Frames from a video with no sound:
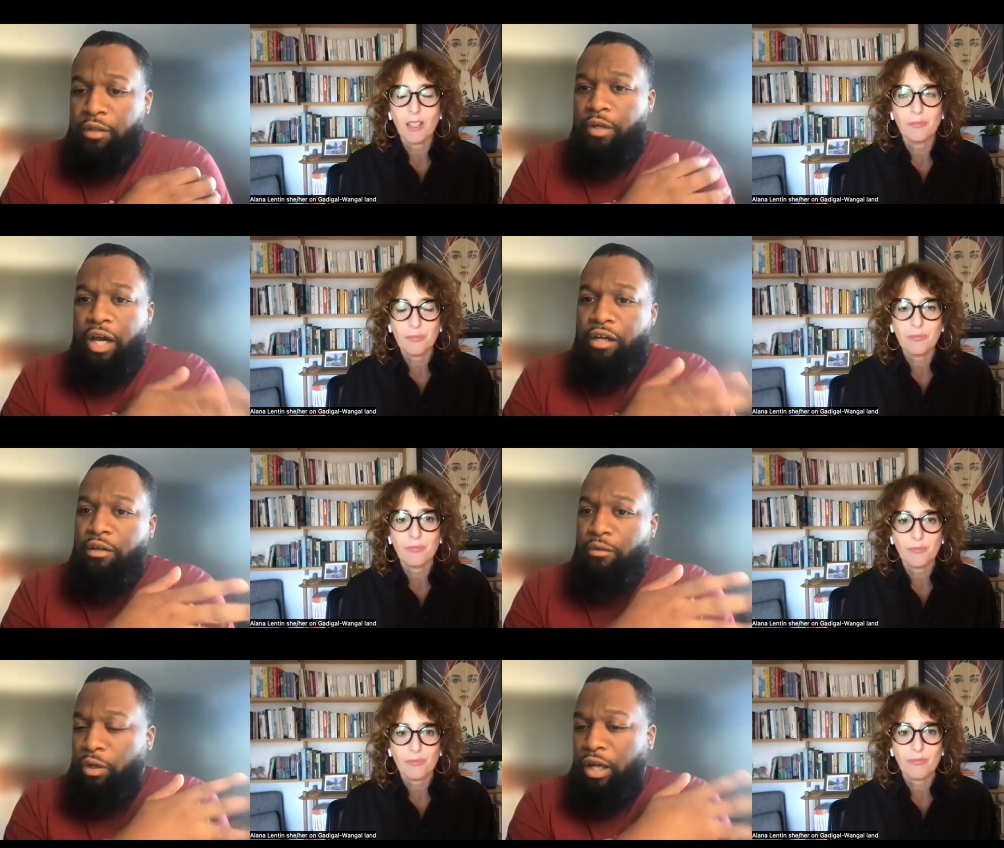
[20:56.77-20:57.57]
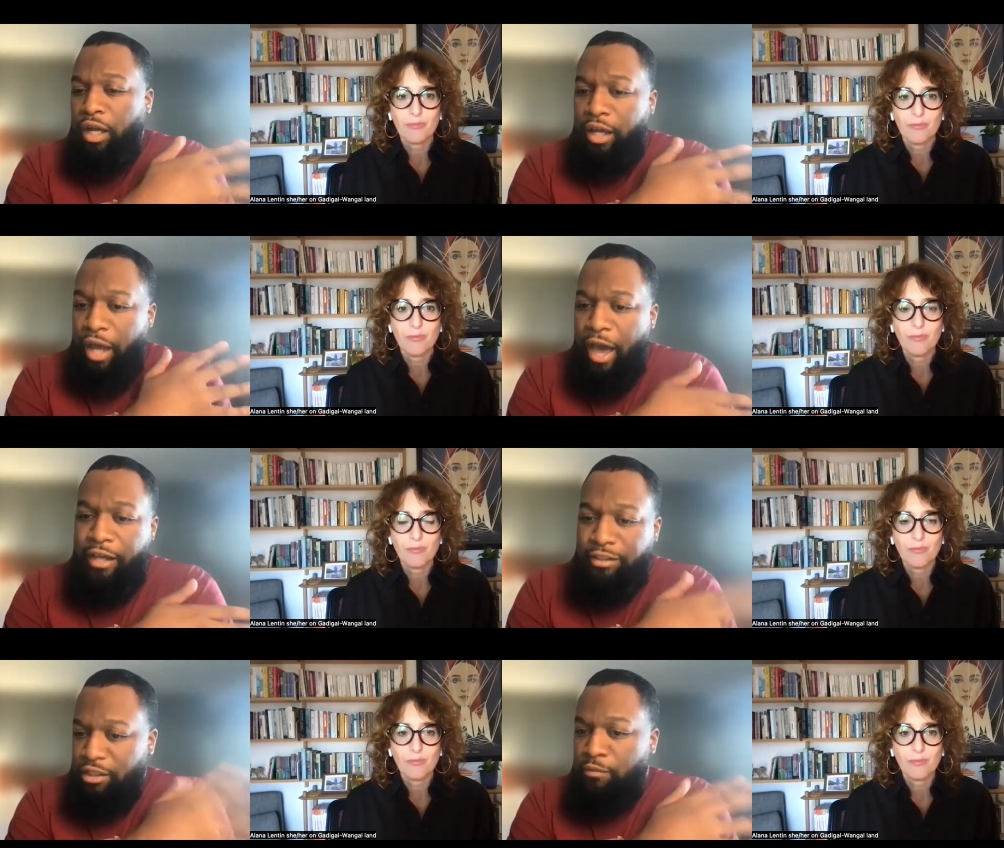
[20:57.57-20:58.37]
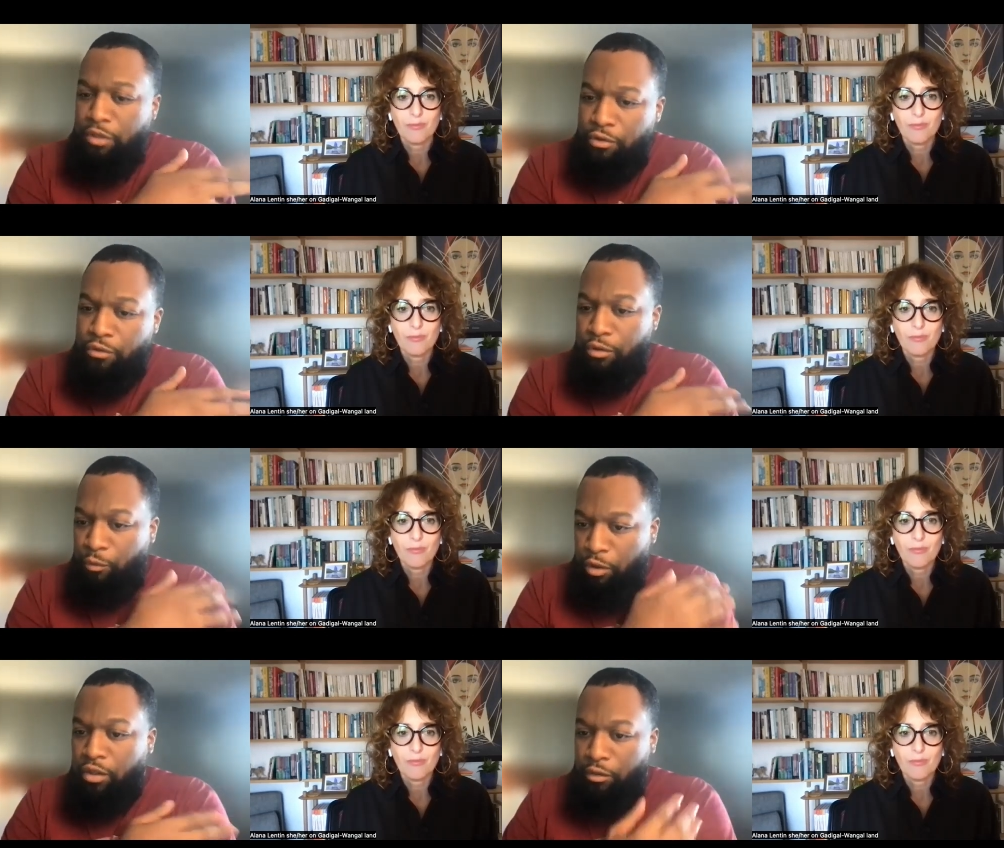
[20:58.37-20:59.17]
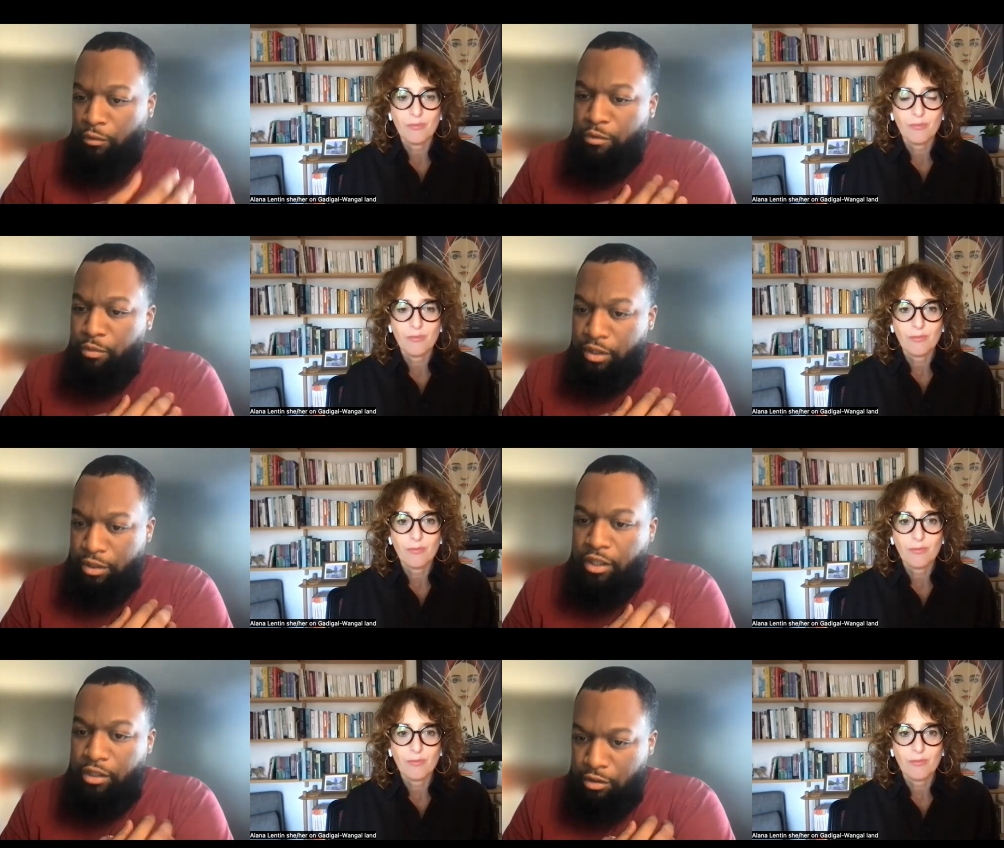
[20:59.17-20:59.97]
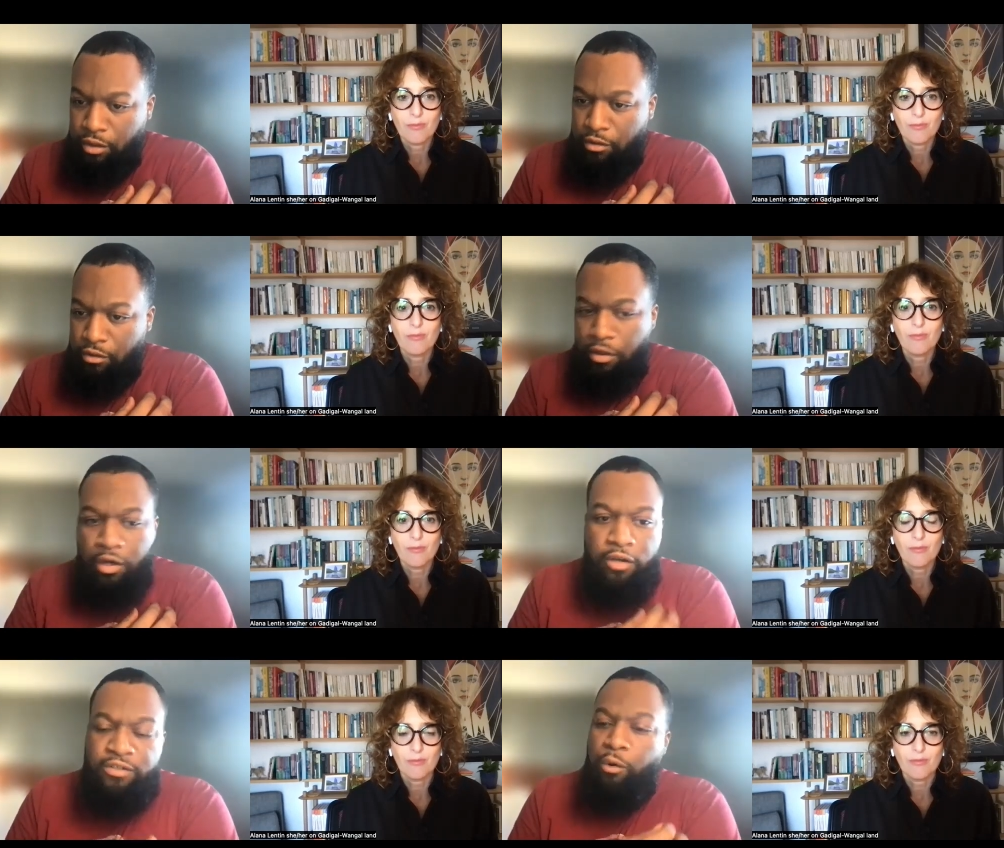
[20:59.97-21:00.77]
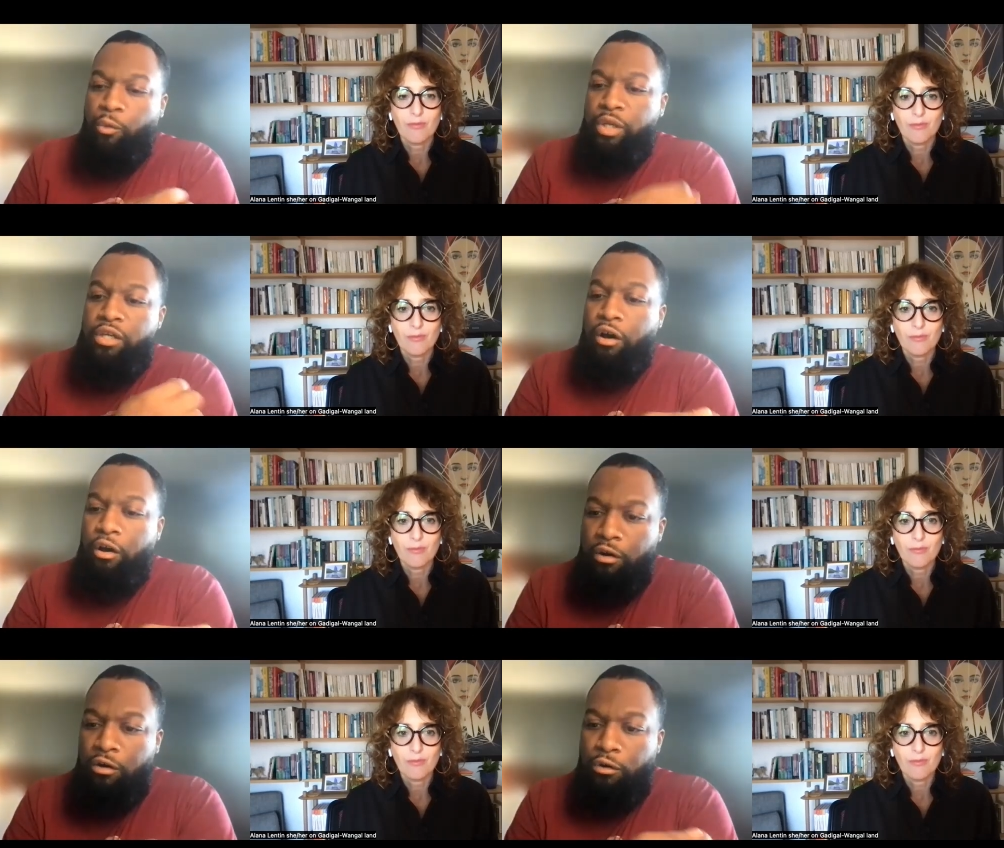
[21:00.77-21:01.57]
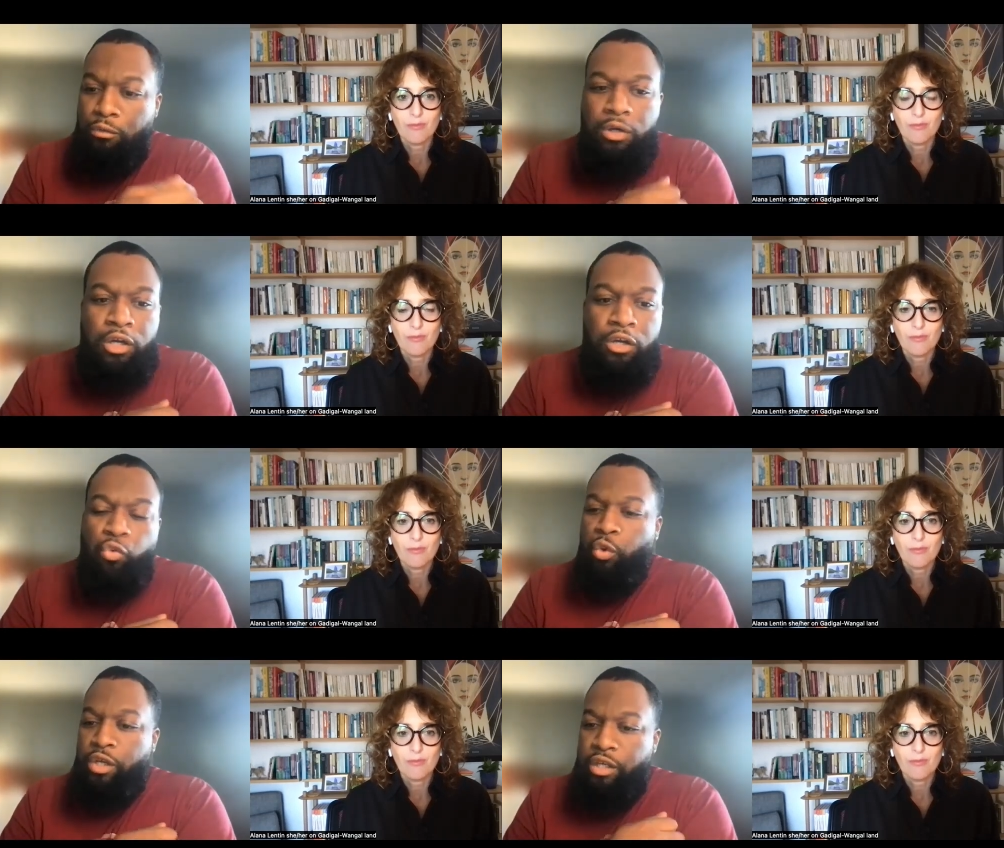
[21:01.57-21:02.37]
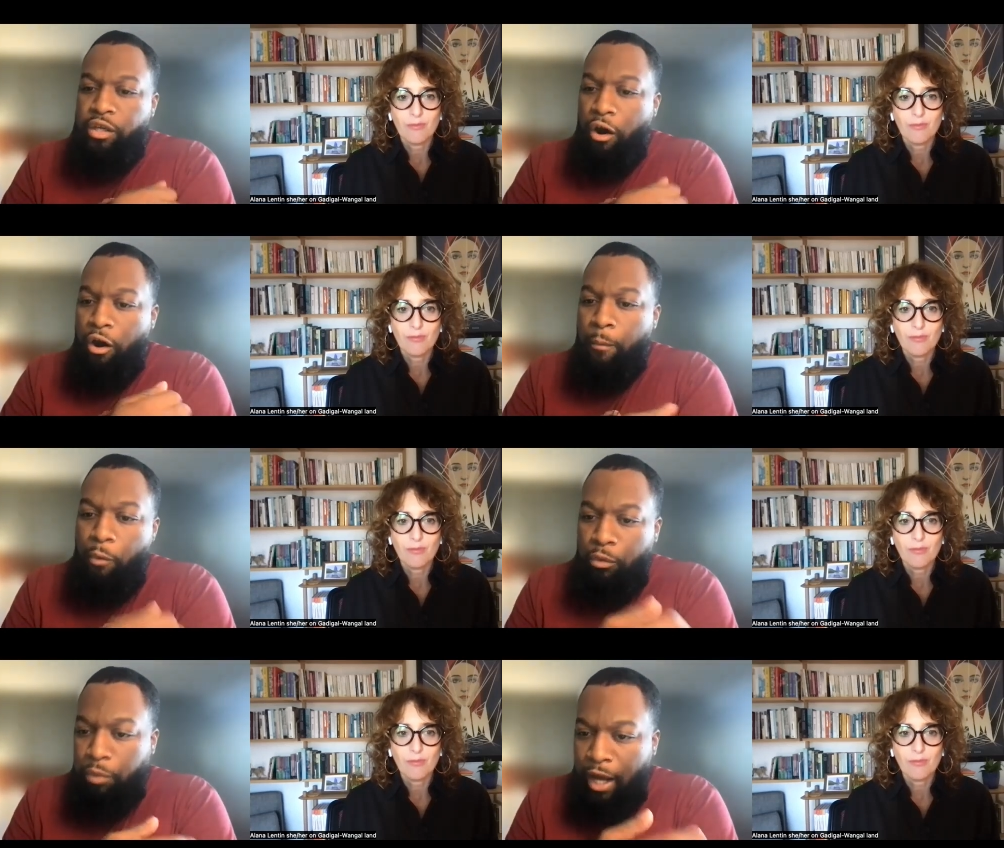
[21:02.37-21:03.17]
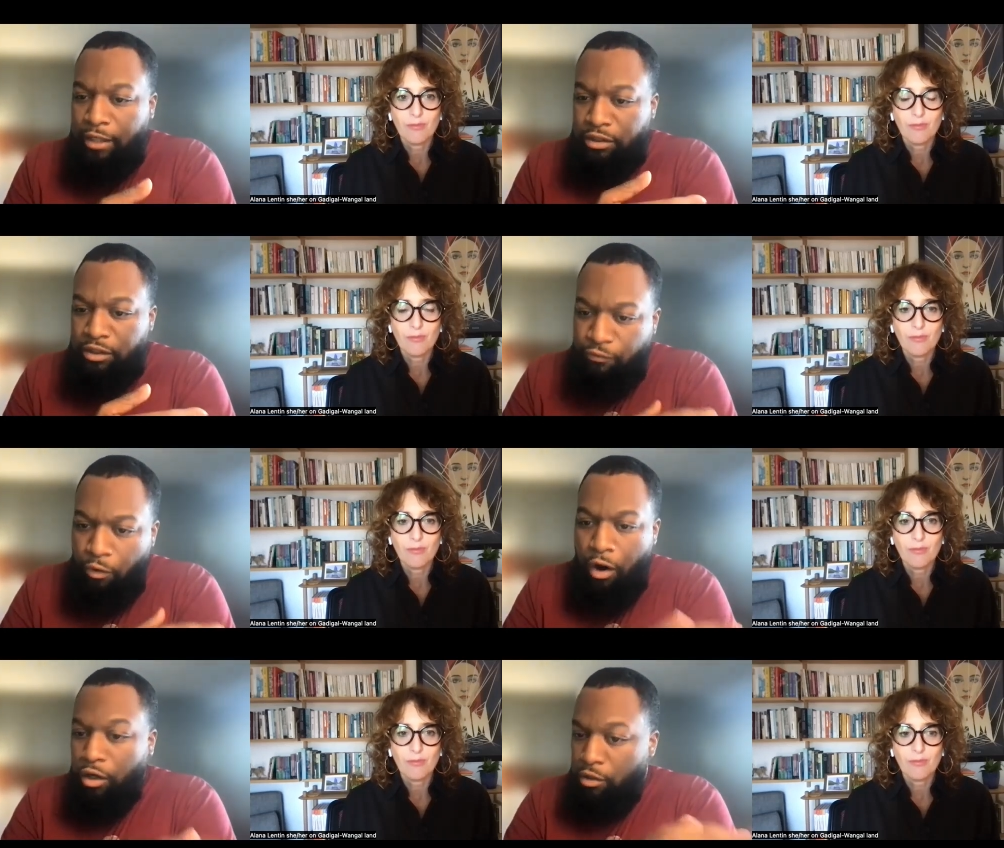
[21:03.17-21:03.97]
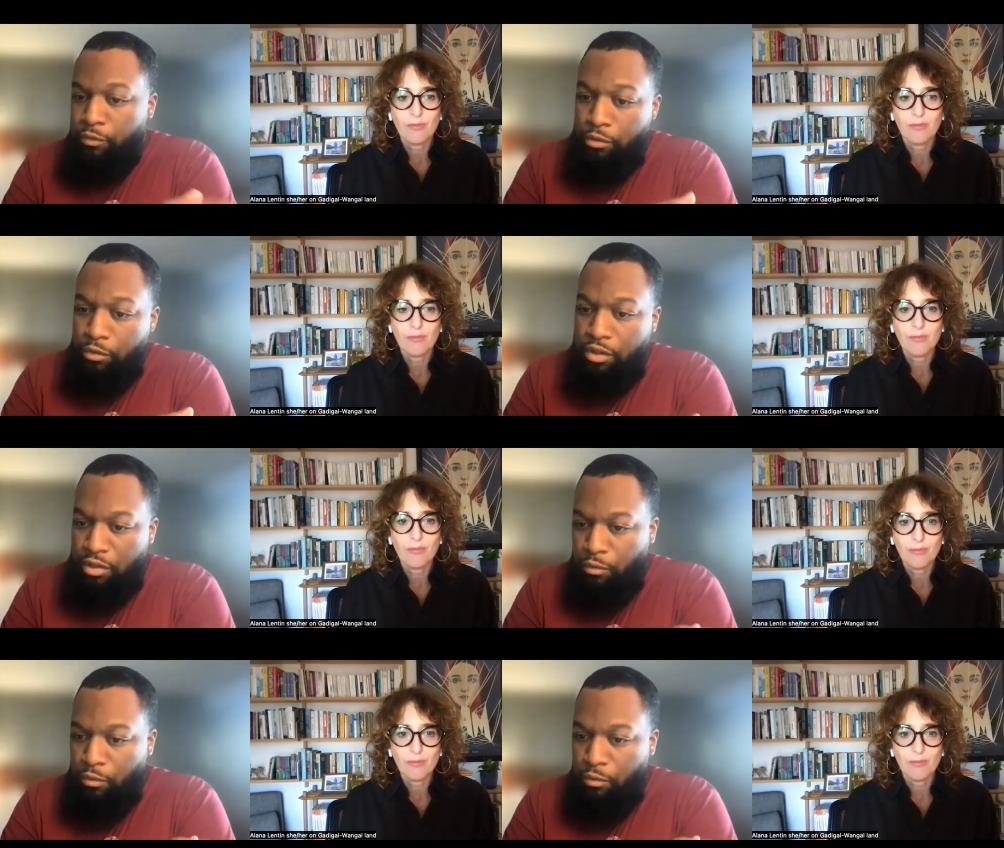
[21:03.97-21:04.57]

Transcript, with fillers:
Speaker 1: we're not going to we're not going to ask them to do it. We're going to rehabilitate each other. Mm-hmm. So when we go home, we are more positive for our communities